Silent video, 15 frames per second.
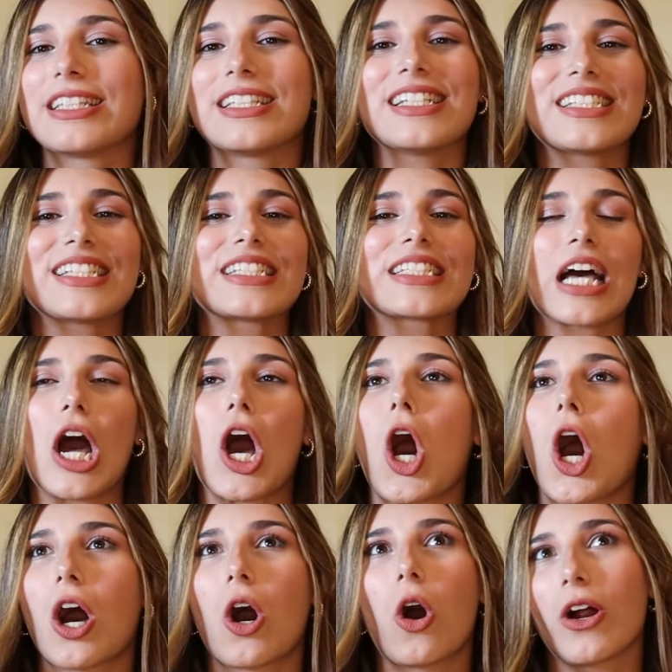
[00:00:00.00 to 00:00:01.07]
This is
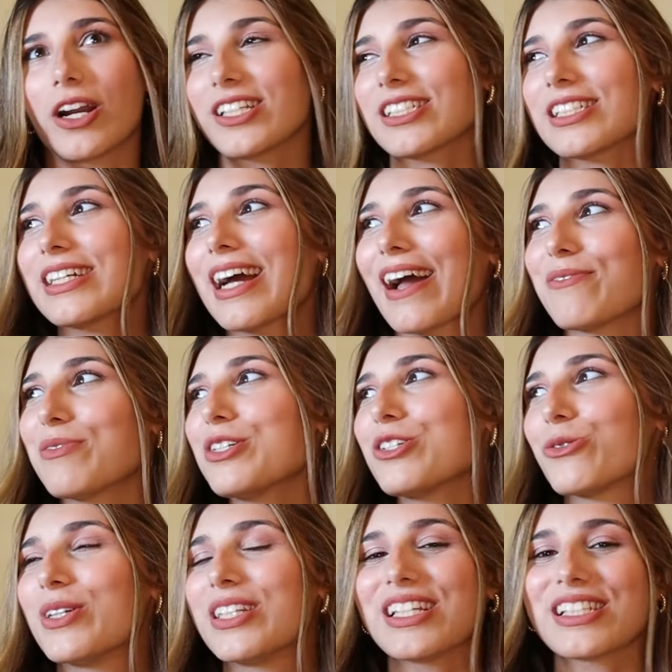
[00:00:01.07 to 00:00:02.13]
honestly, I've been
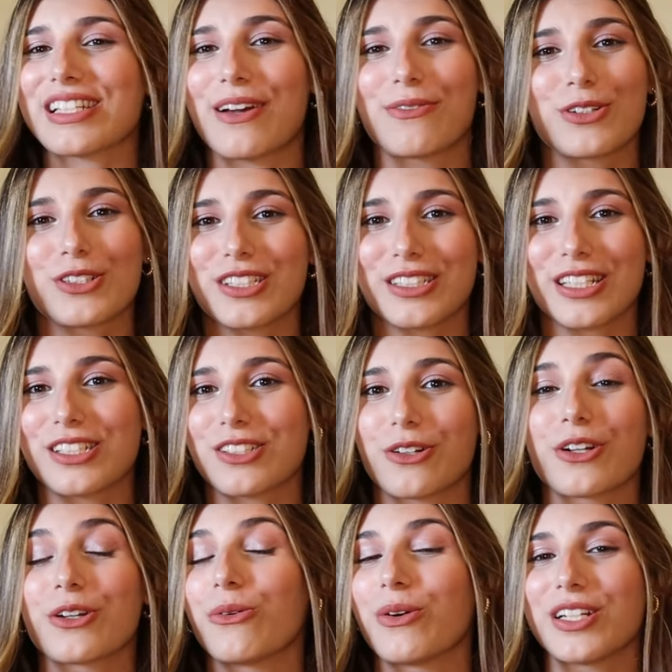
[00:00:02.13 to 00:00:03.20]
doing this ever since I
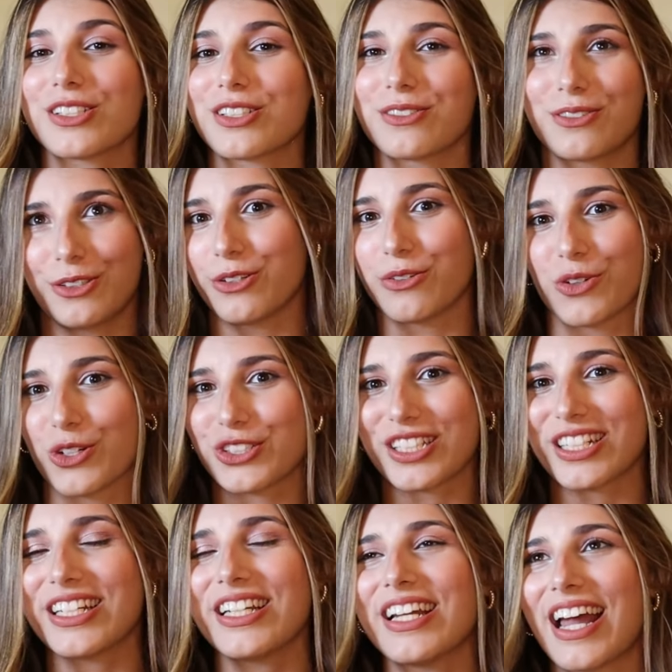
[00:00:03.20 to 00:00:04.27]
started going to
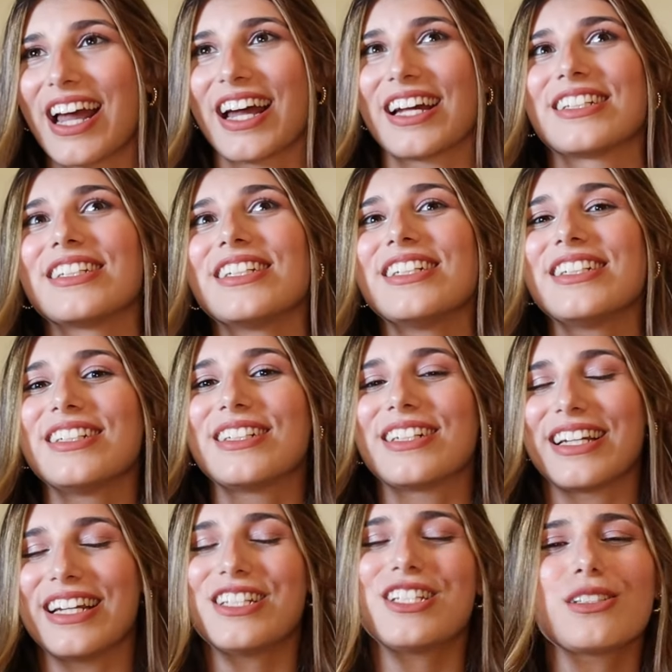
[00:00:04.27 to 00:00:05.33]
university and
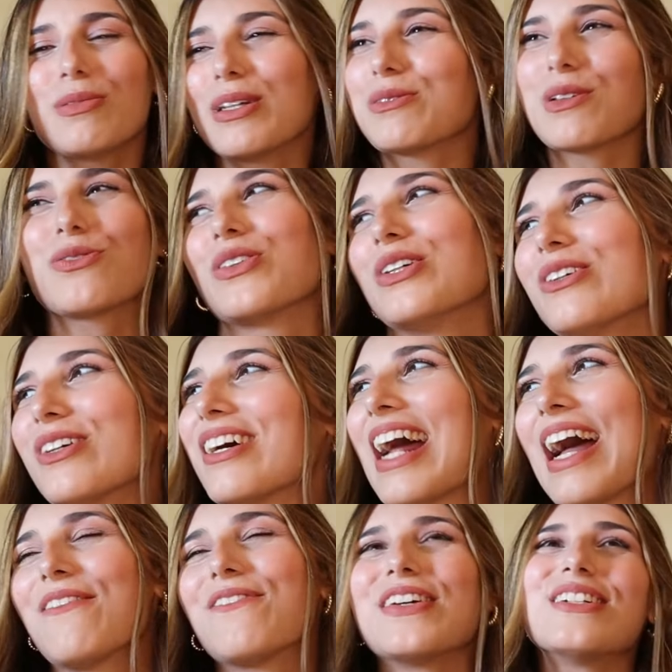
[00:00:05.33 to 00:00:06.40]
it just makes me feel good.
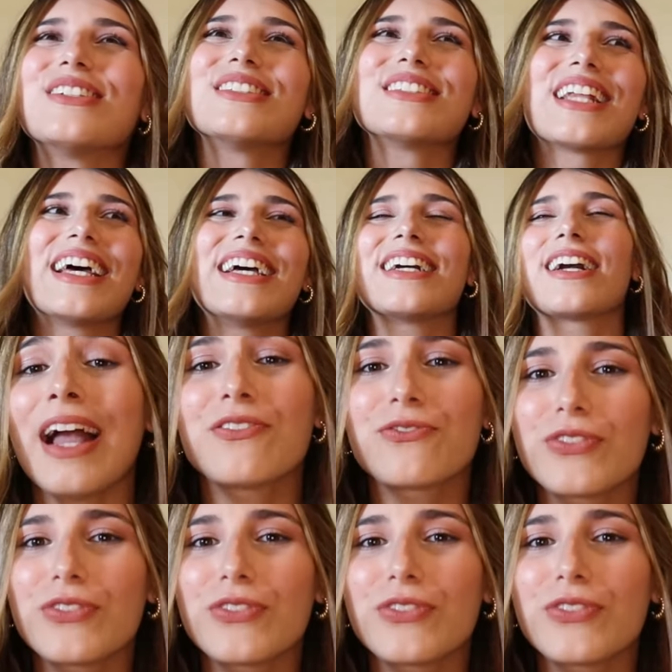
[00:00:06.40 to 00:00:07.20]
I feel like I